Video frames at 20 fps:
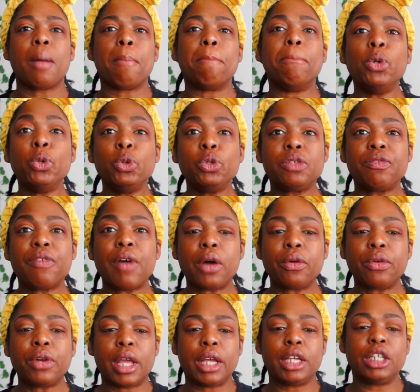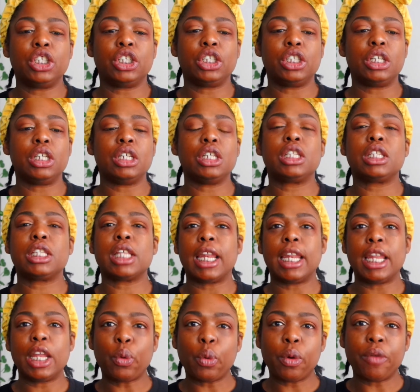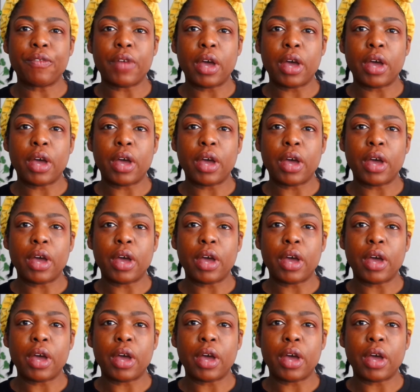mousse foundations, liquid